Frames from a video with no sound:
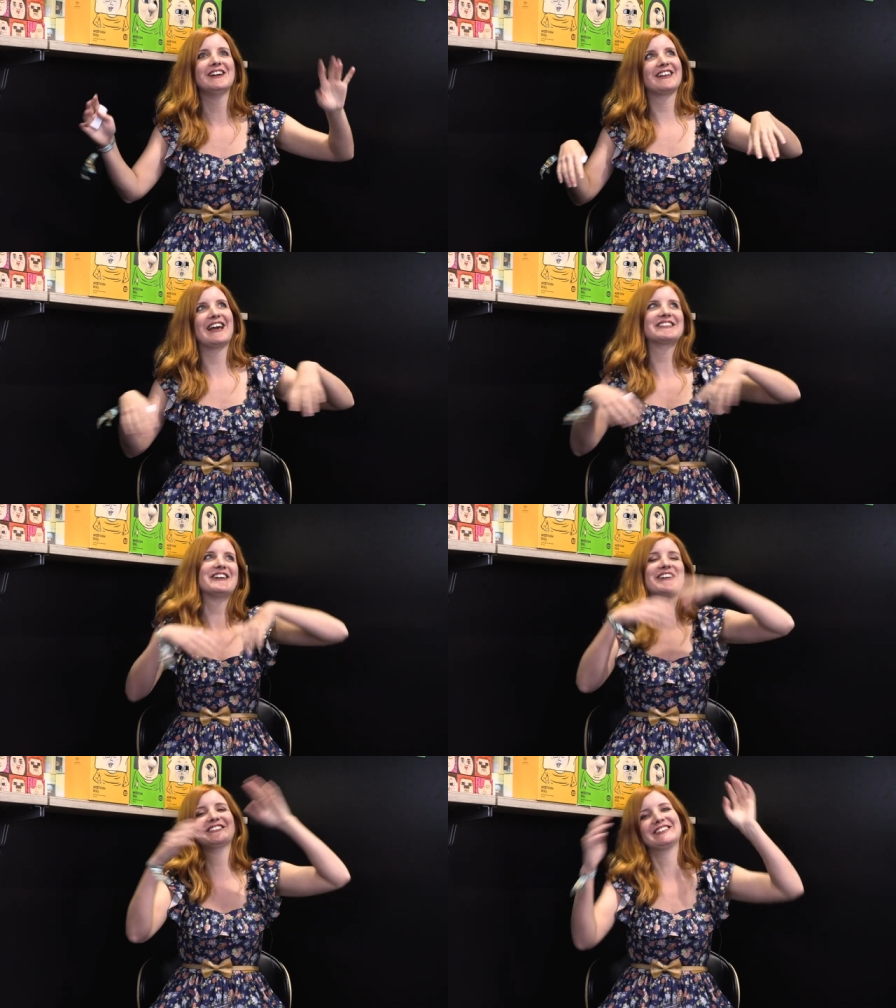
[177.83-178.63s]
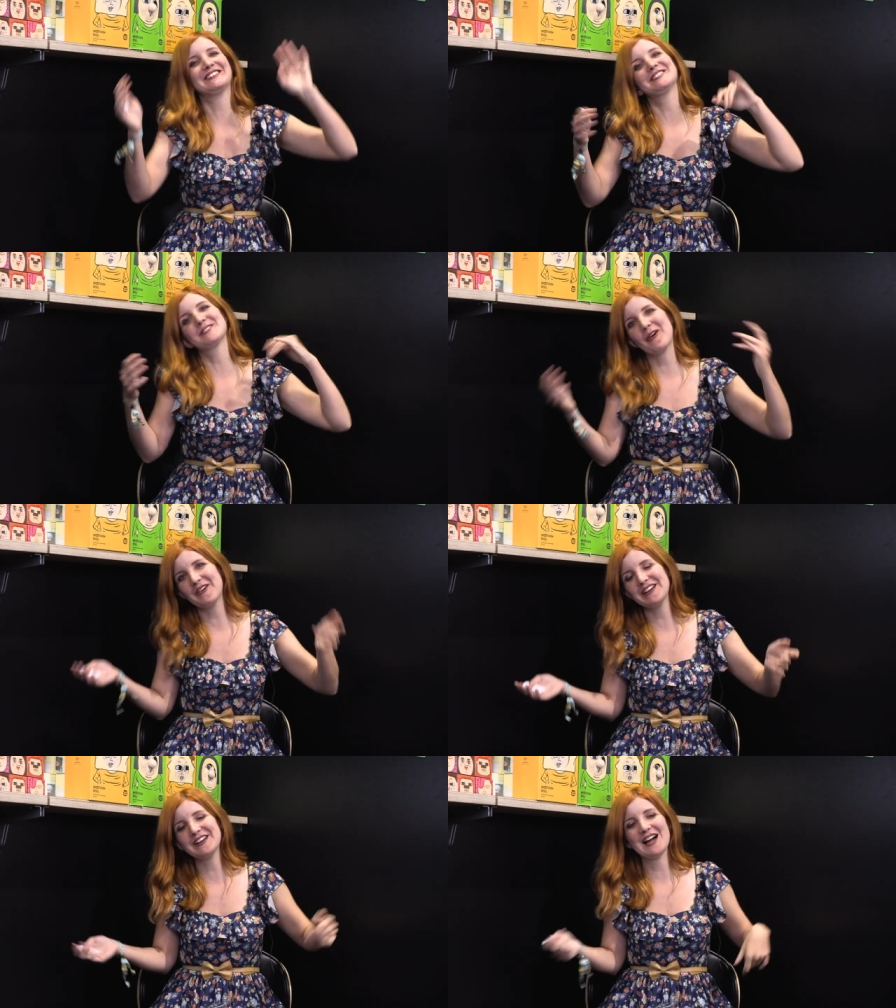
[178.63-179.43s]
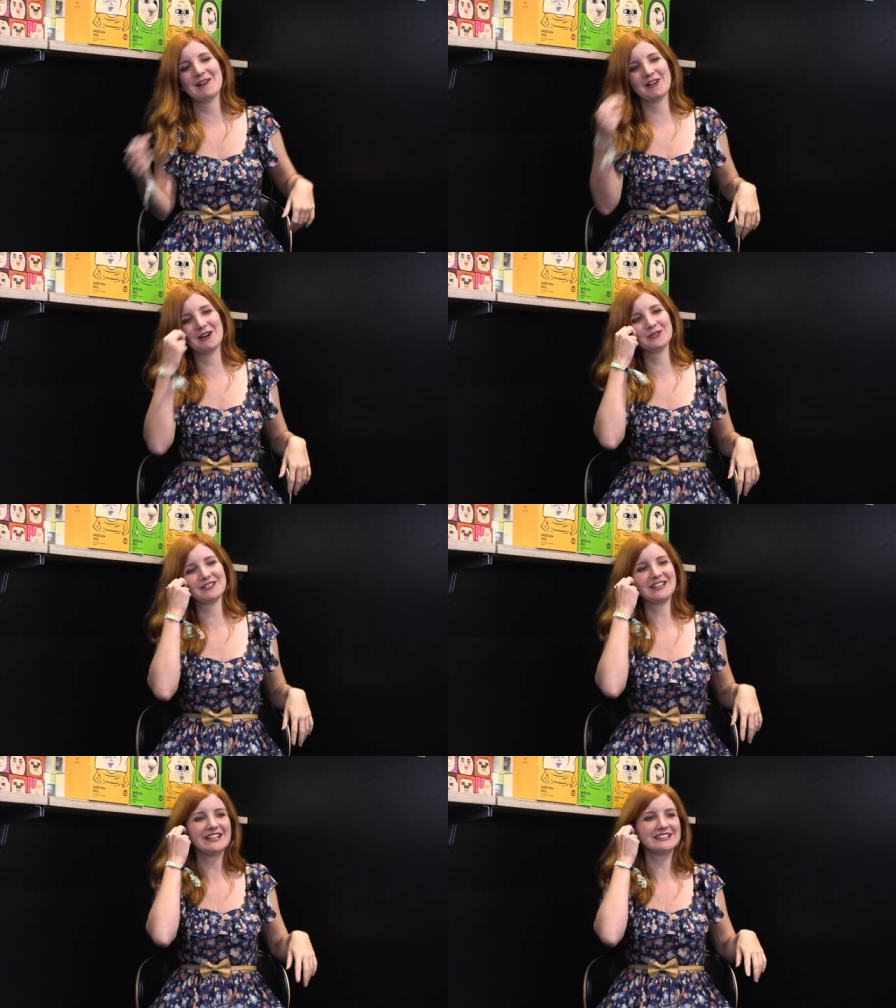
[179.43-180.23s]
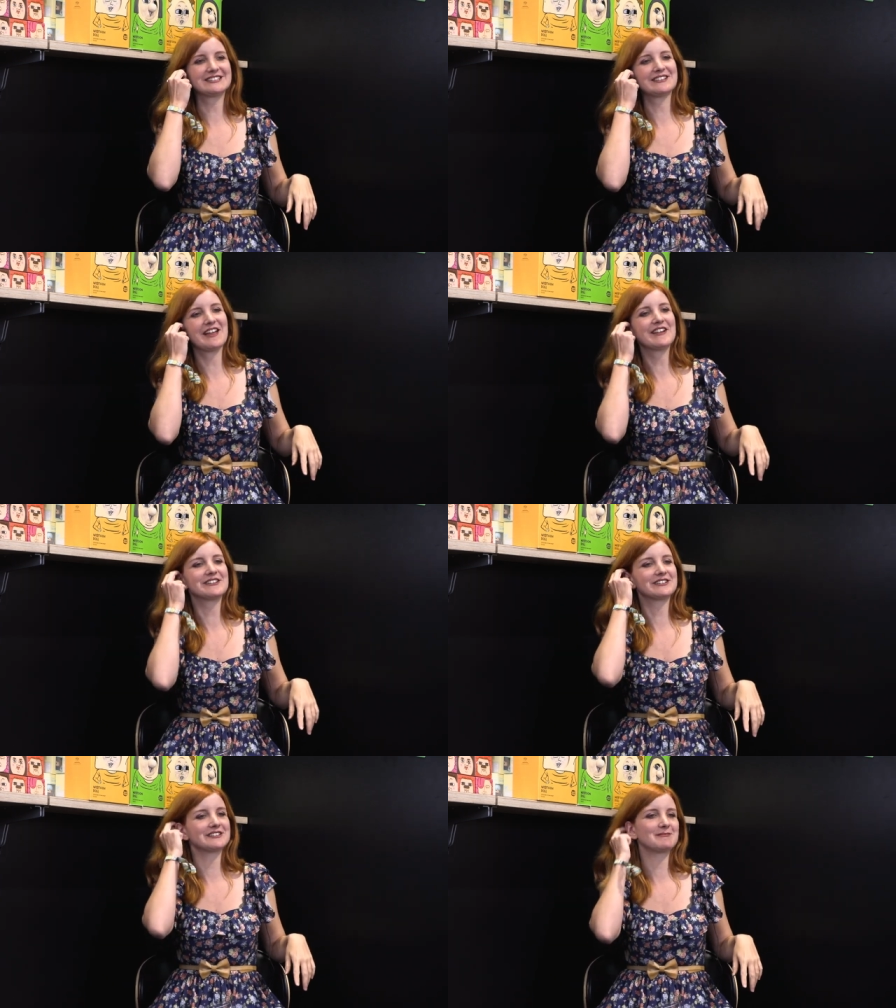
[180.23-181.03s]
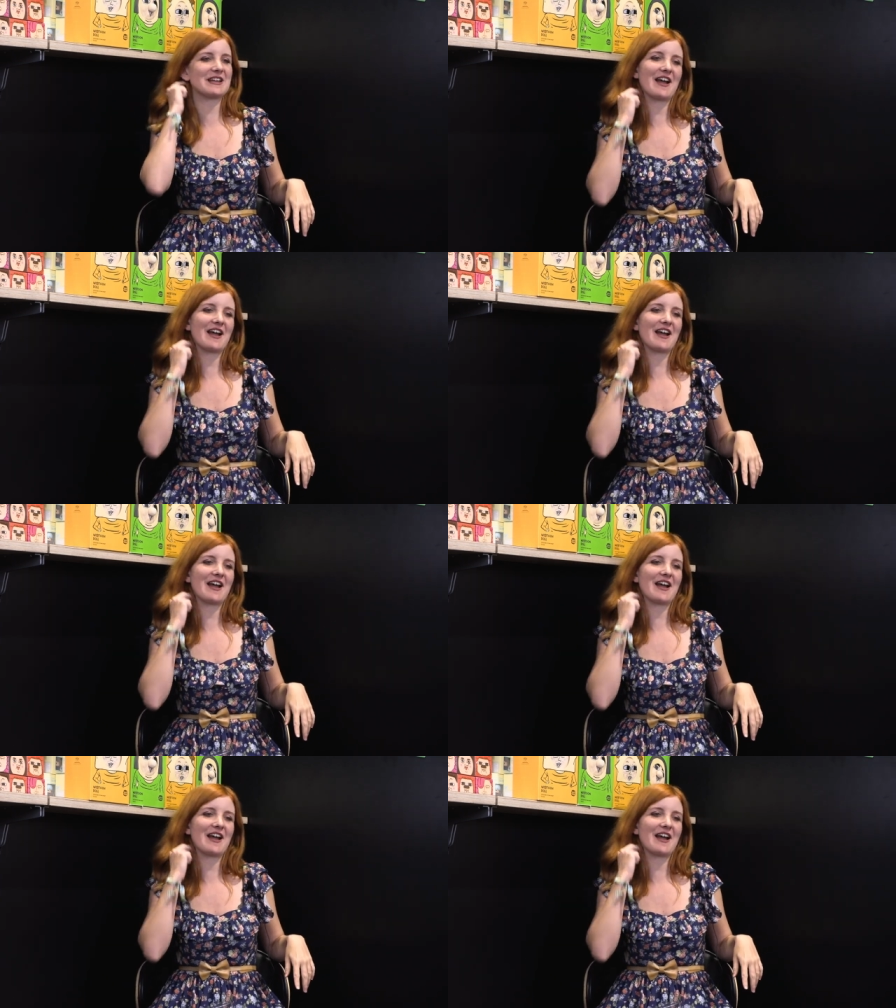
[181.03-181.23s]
light-hearted story about kids, teenagers being